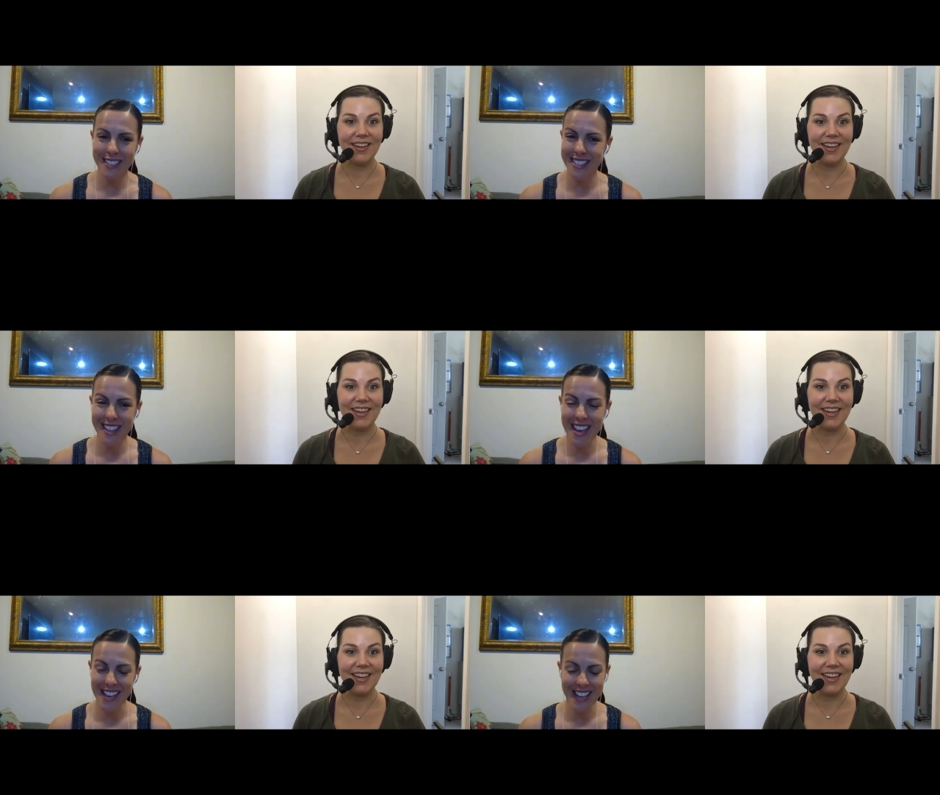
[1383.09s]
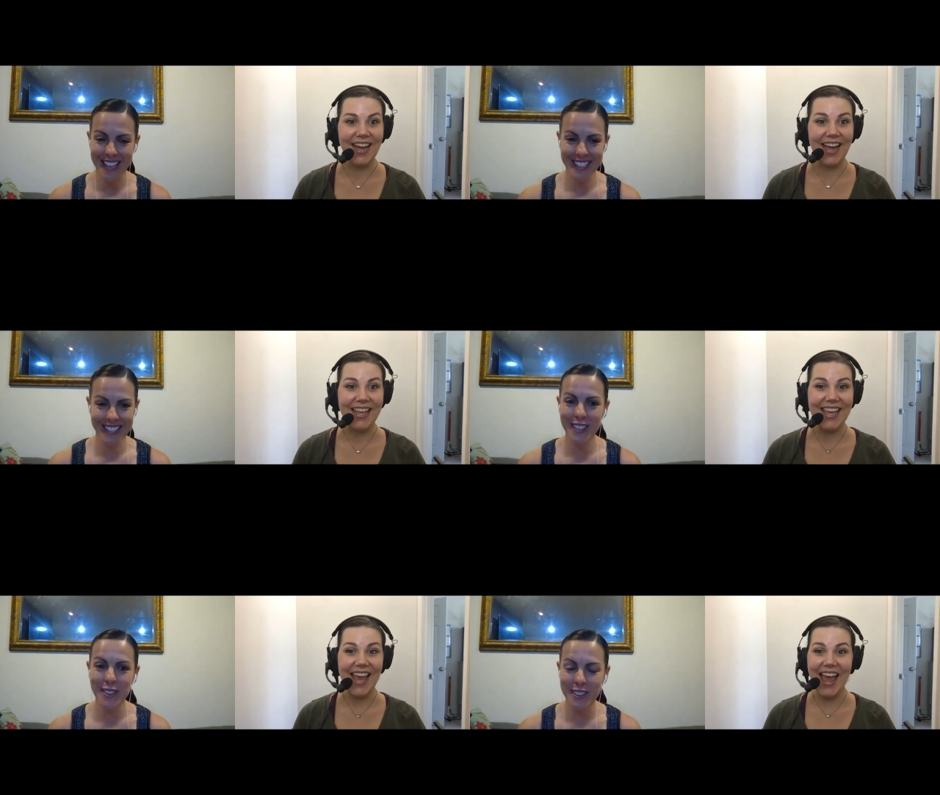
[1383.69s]
Speaker 1: are there and it's so
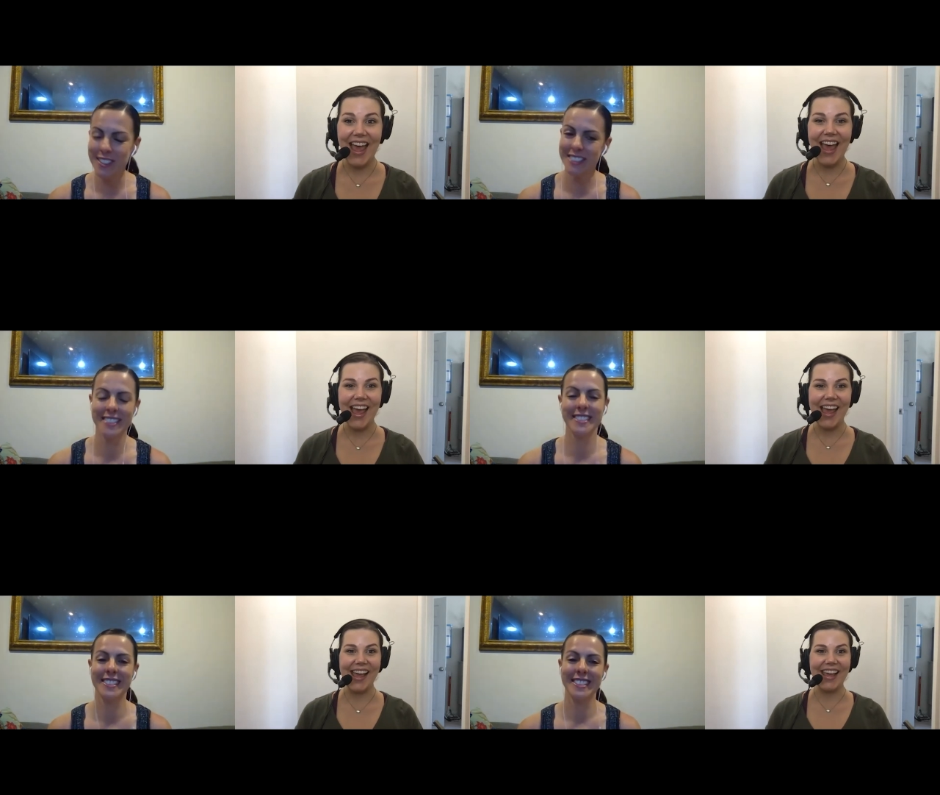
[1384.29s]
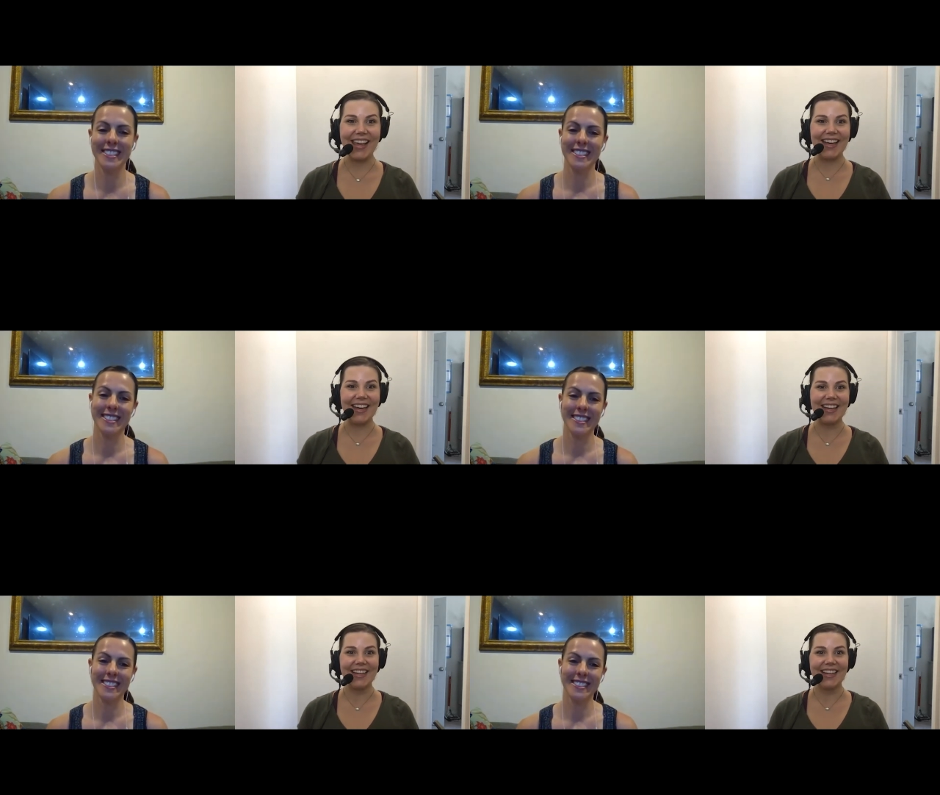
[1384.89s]
close. Yay.
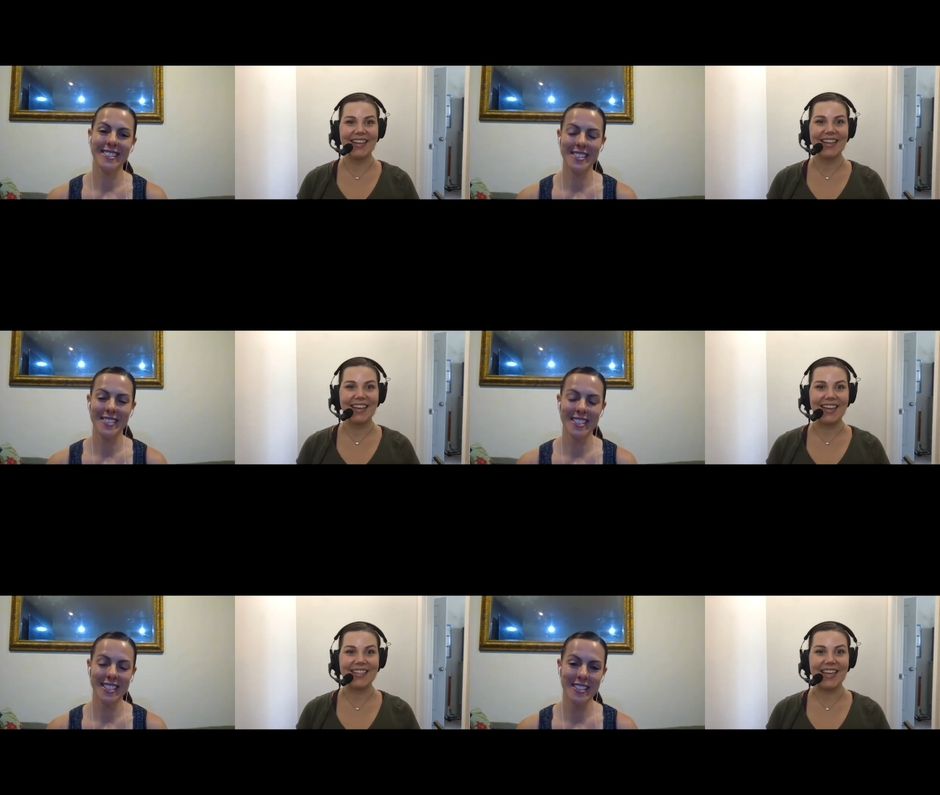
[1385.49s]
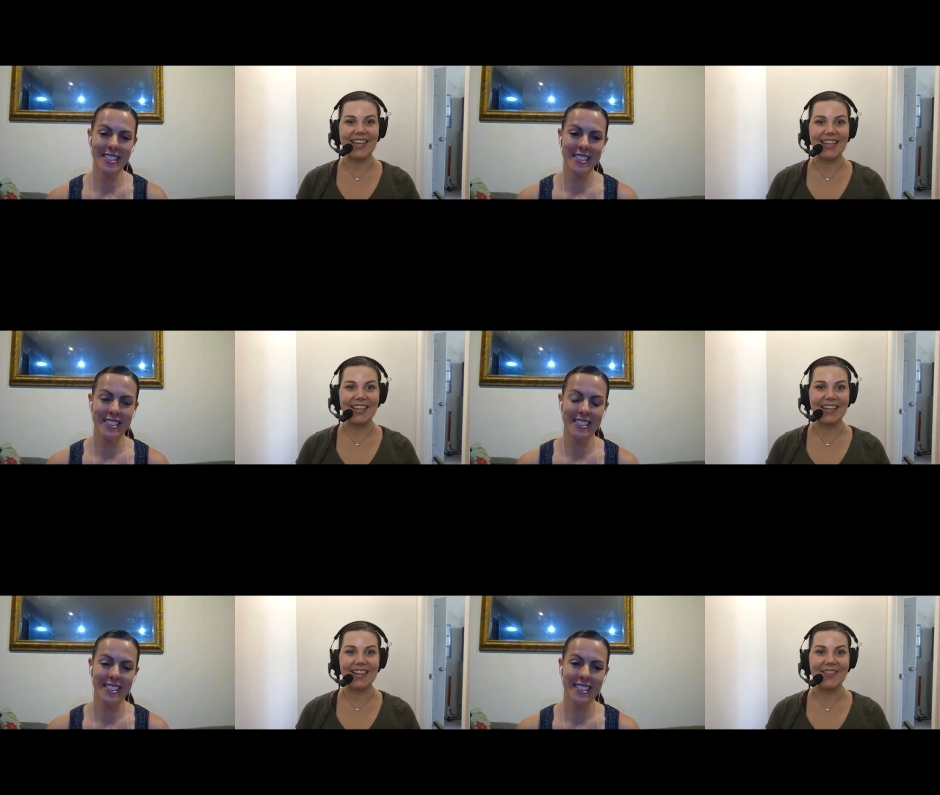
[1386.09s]
Exciting.
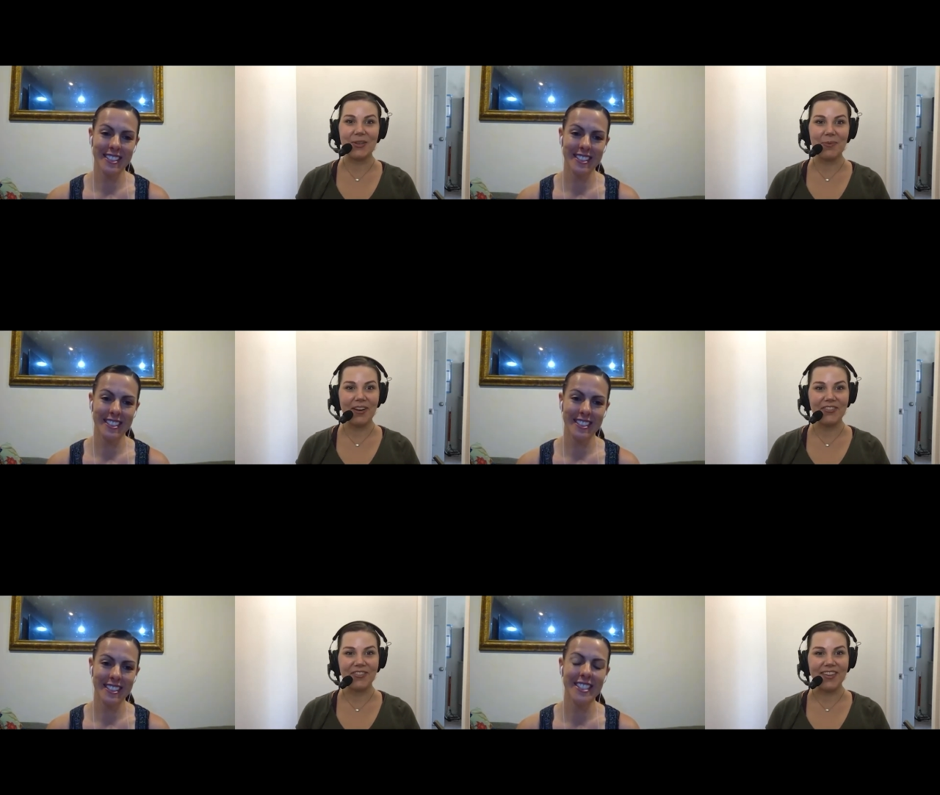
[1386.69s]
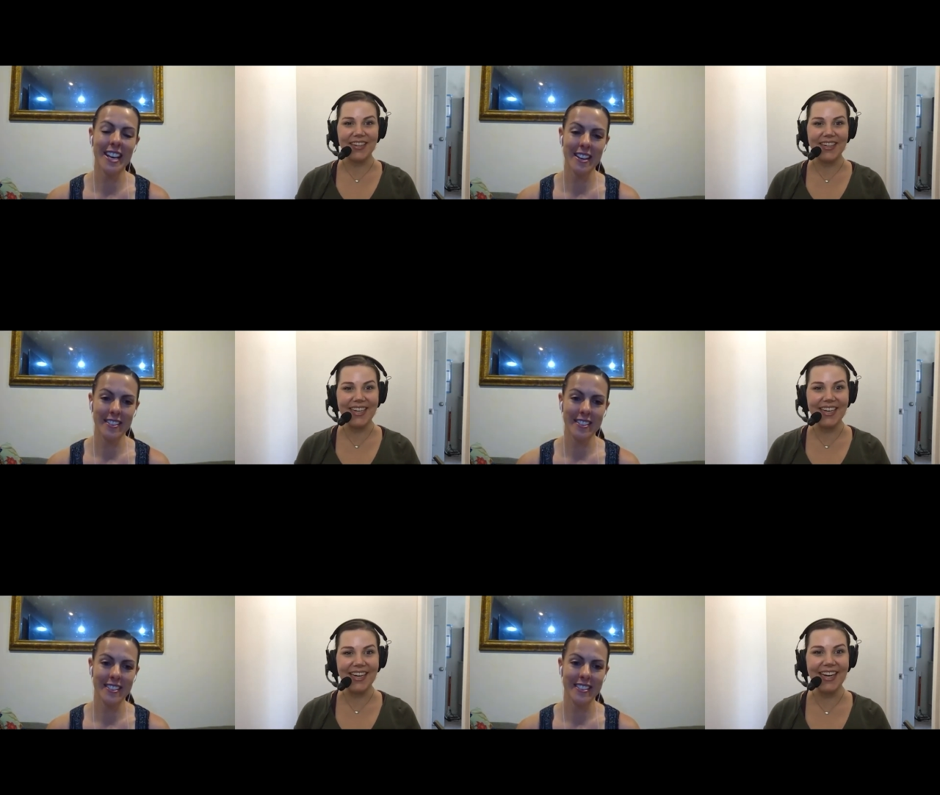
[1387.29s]
Speaker 2: I'm so proud of you.
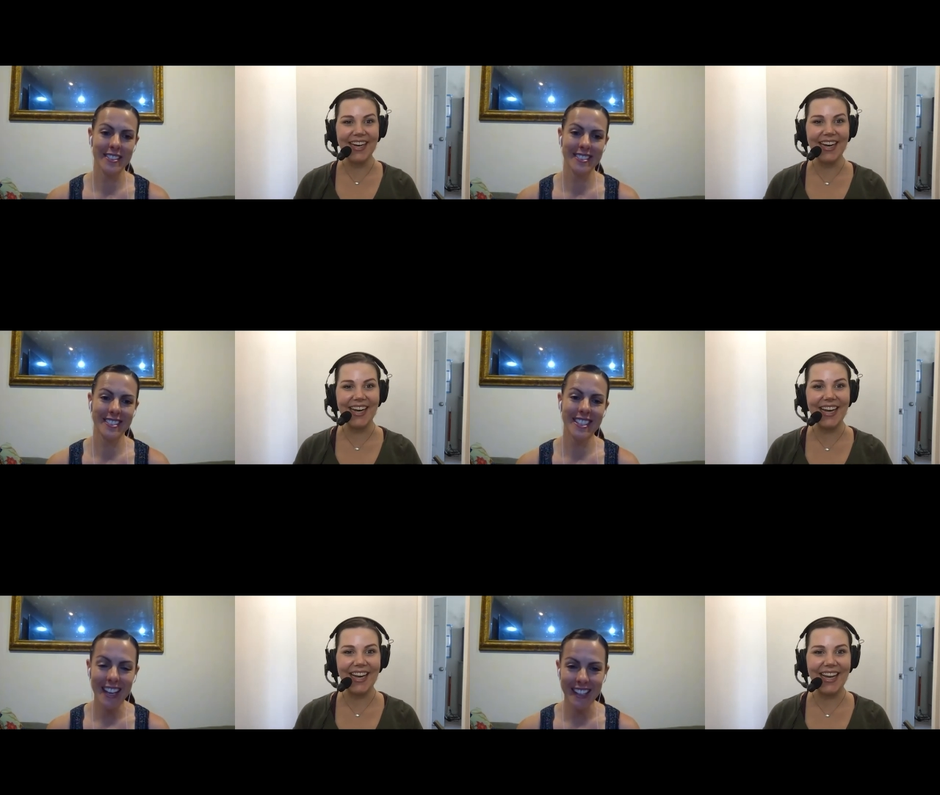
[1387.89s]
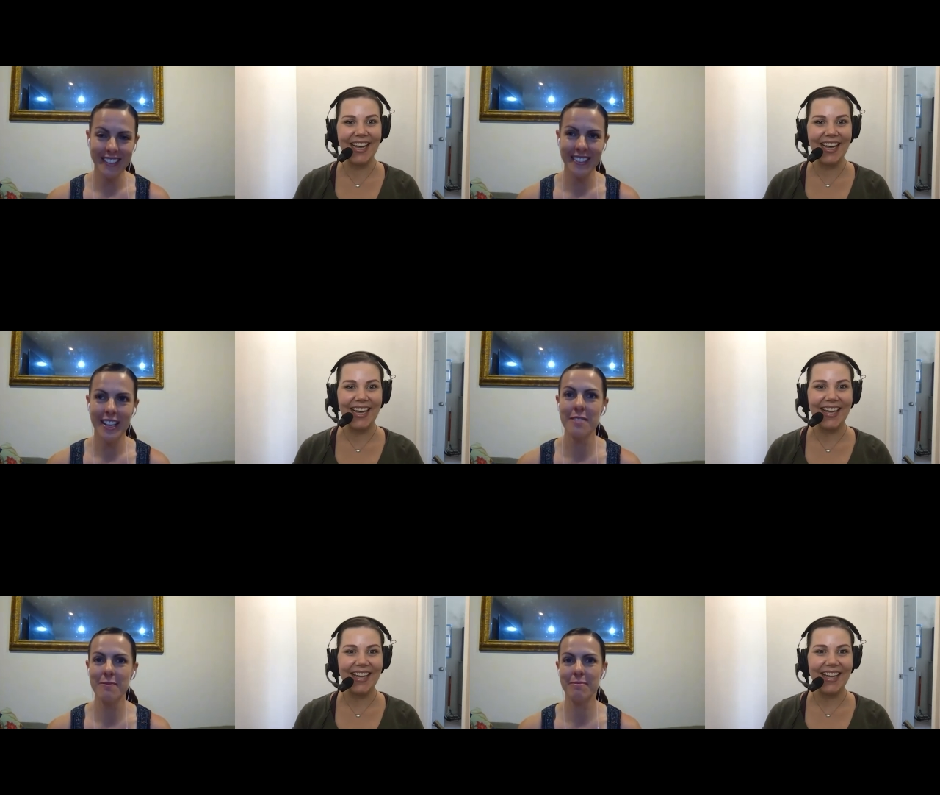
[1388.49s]
Yeah.
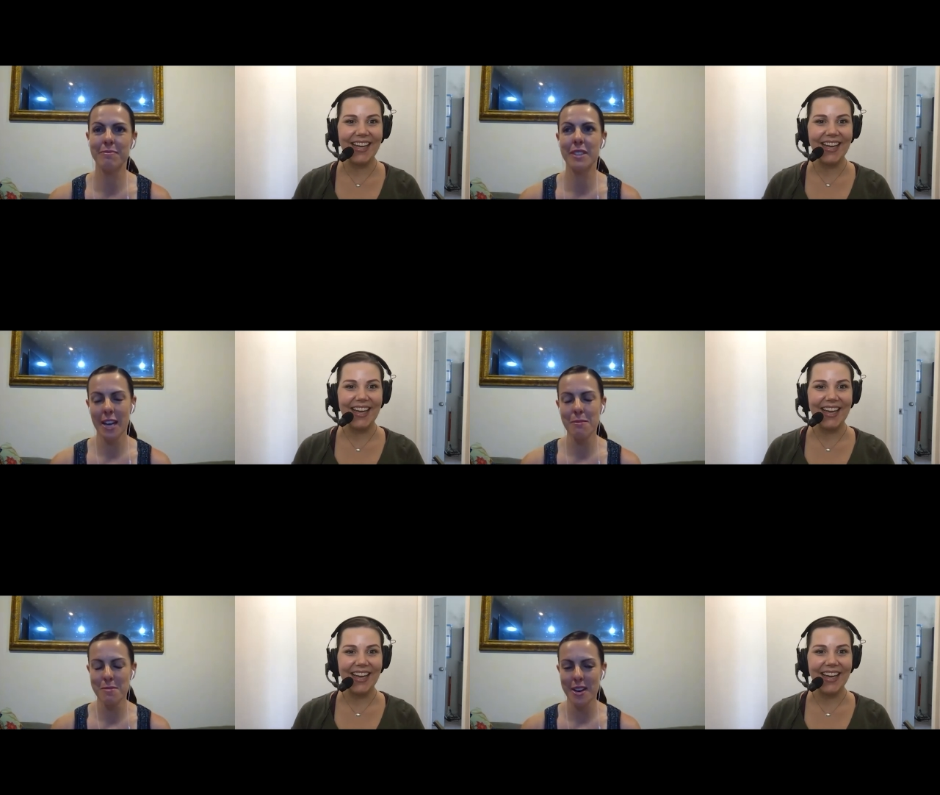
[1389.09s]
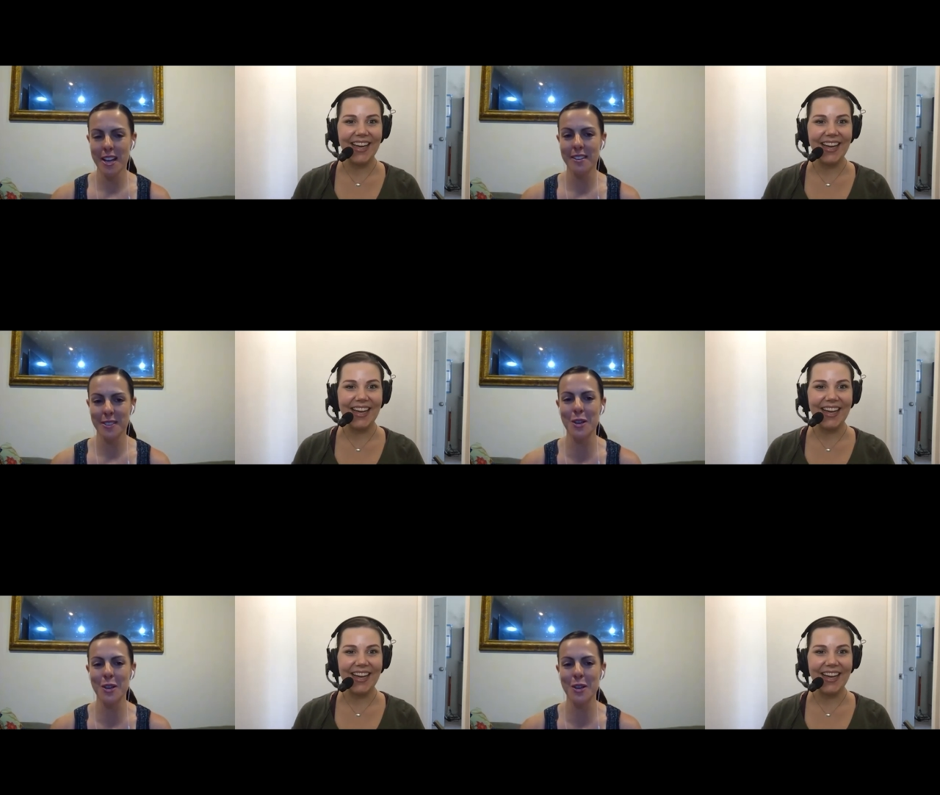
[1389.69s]
Speaker 1: I'm pretty happy about how it's